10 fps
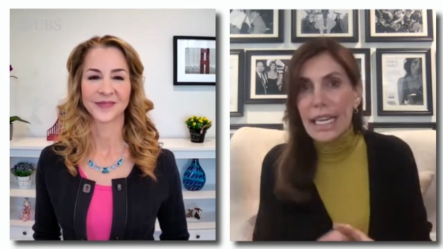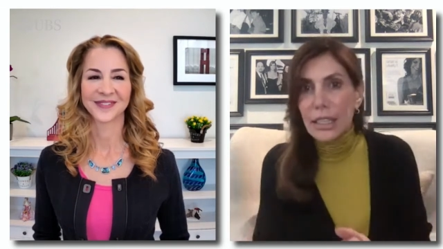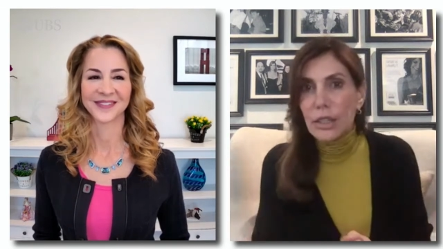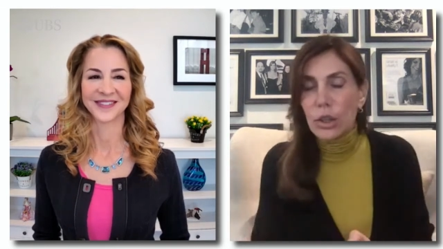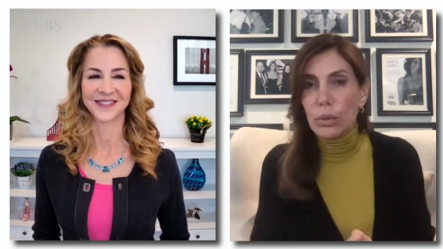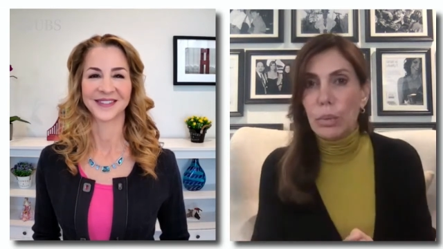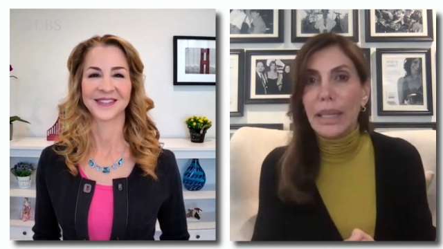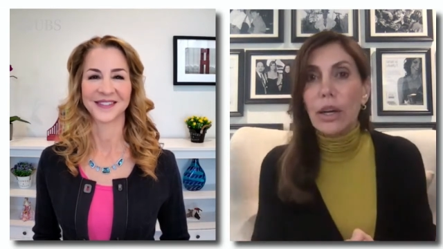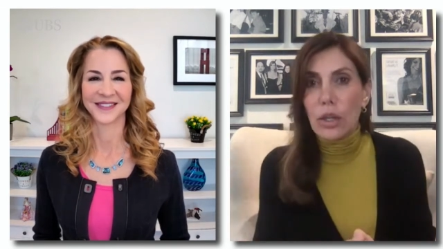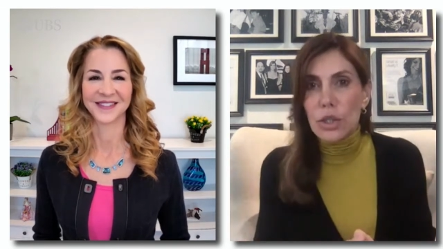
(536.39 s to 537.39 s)
Speaker 1: You know,
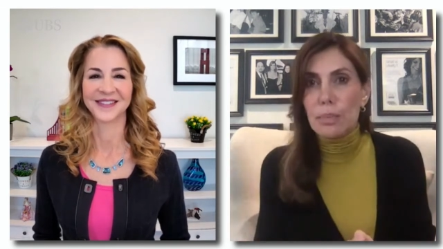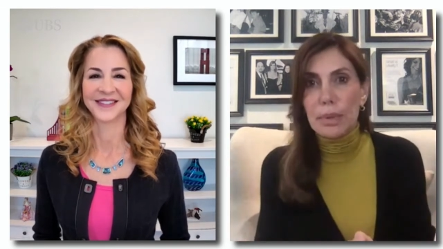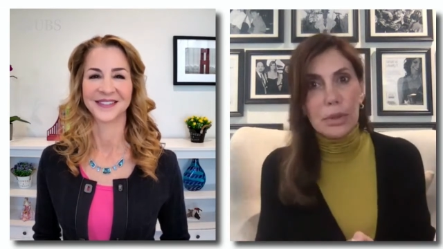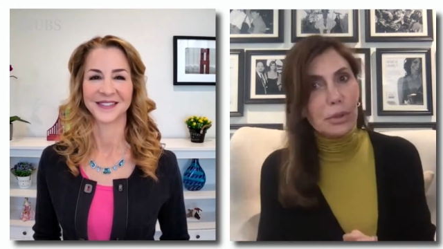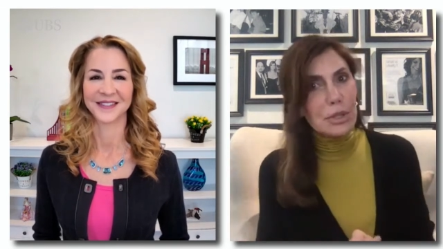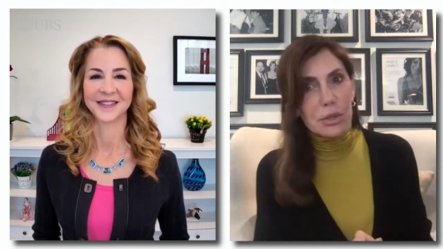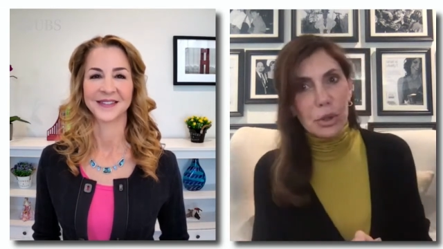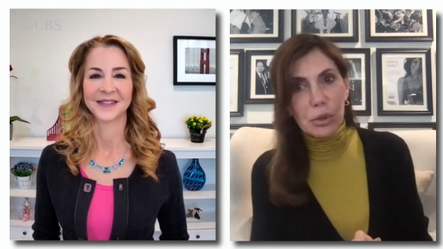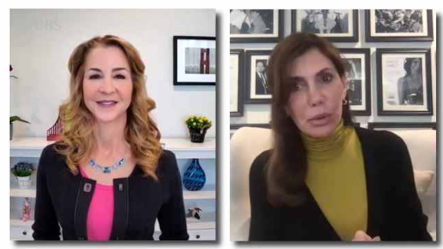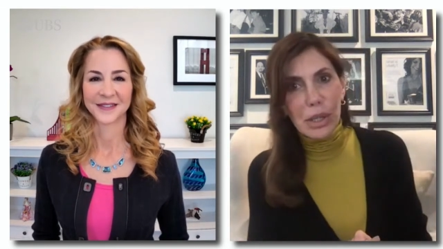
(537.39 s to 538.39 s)
we entrepreneurs
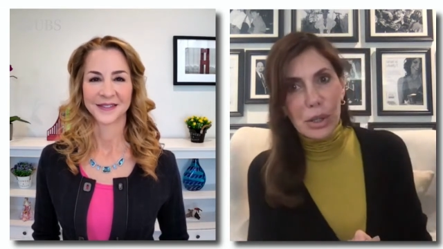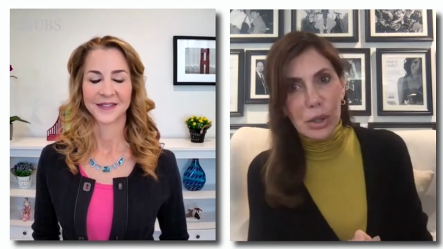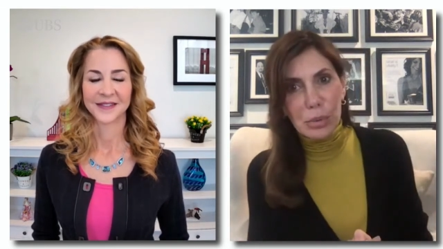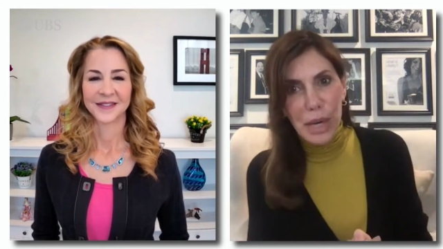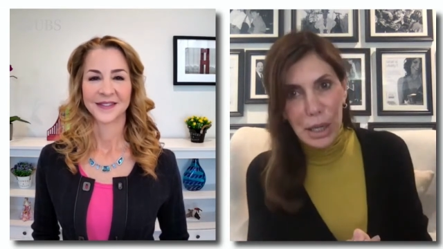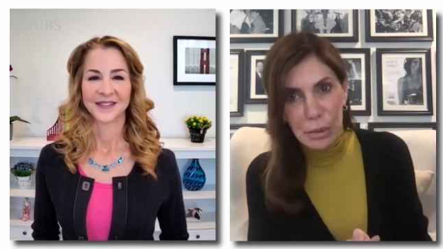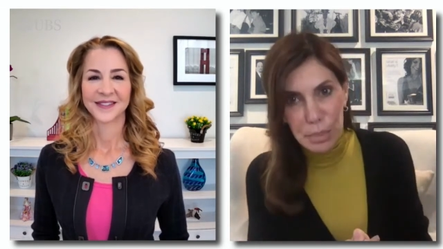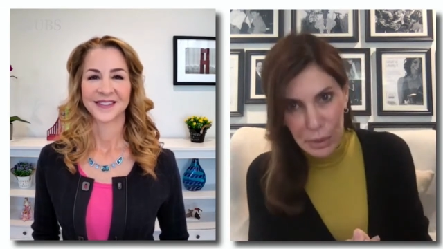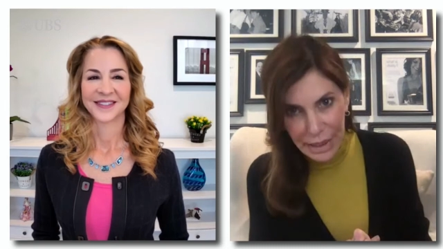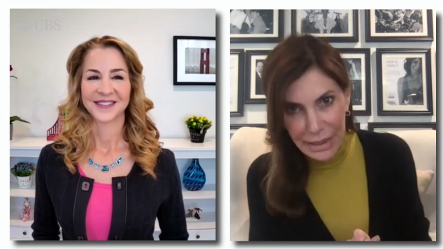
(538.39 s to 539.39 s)
are a rare
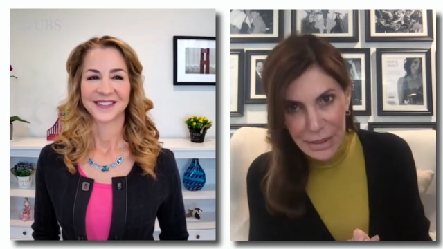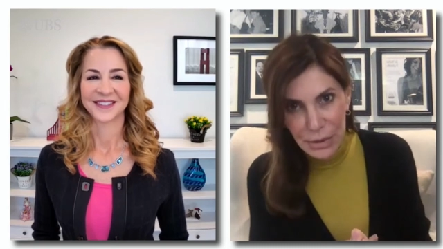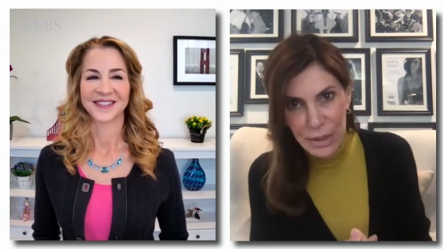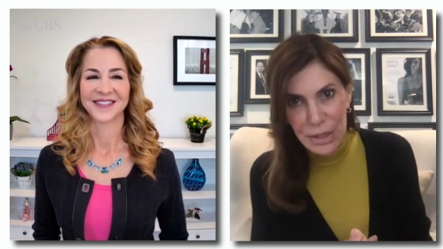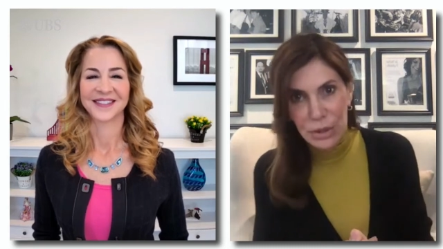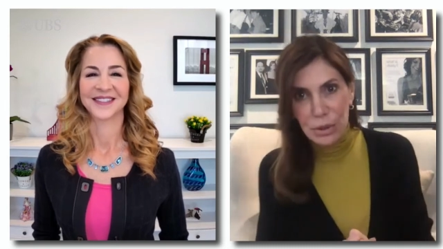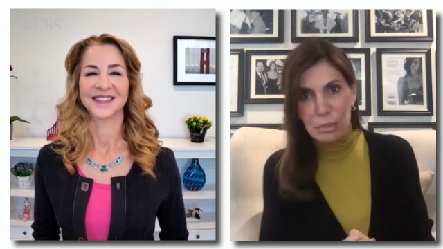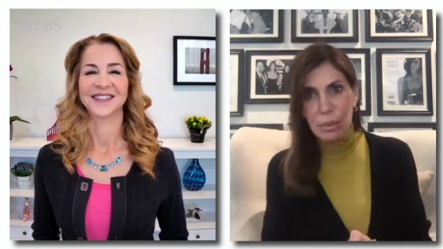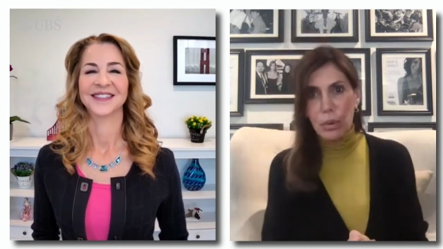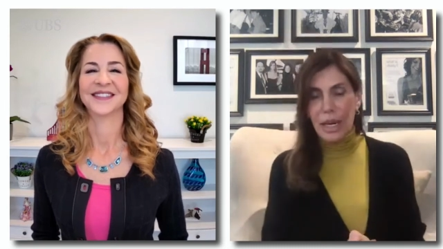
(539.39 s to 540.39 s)
breed to a
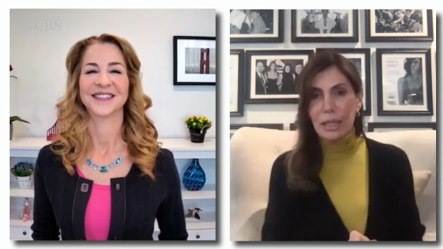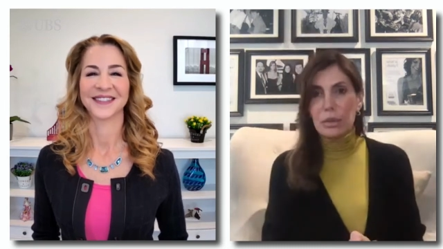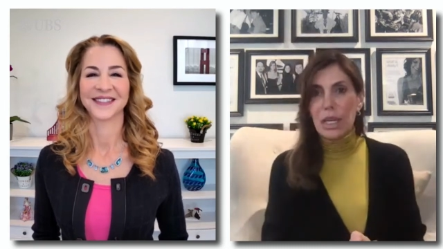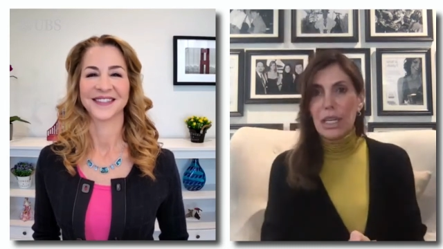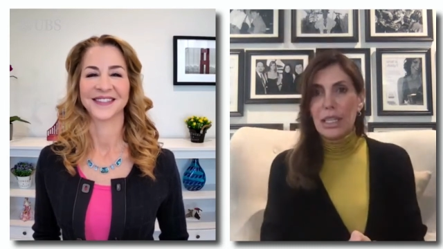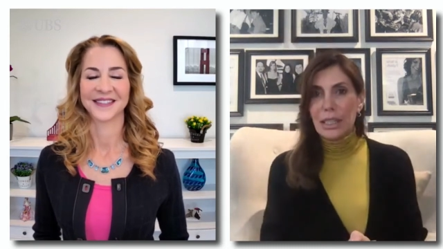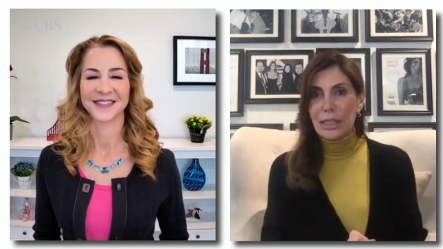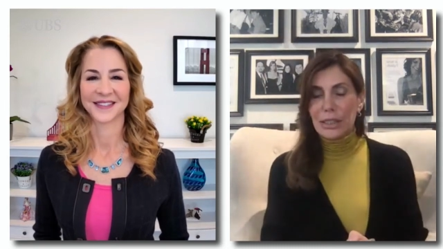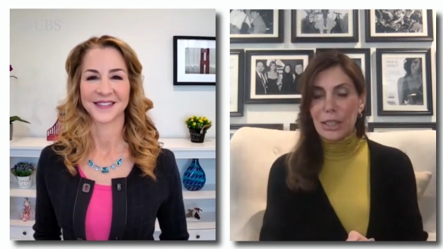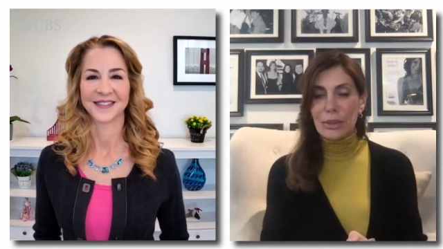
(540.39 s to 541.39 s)
certain point,
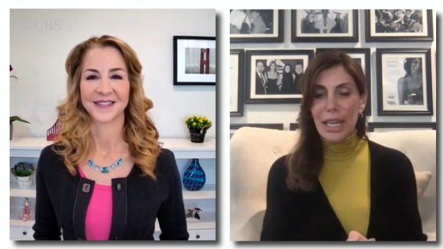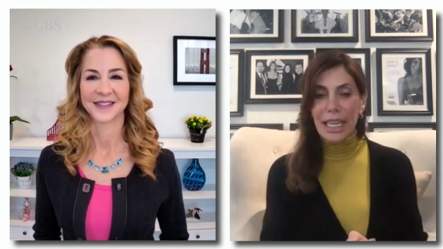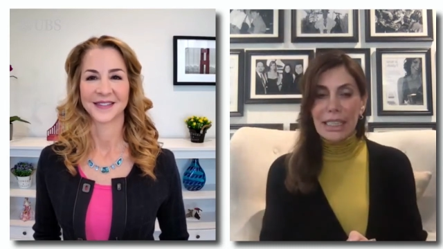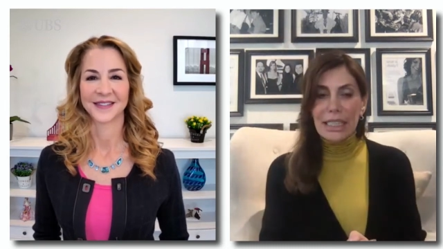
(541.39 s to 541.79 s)
you know, and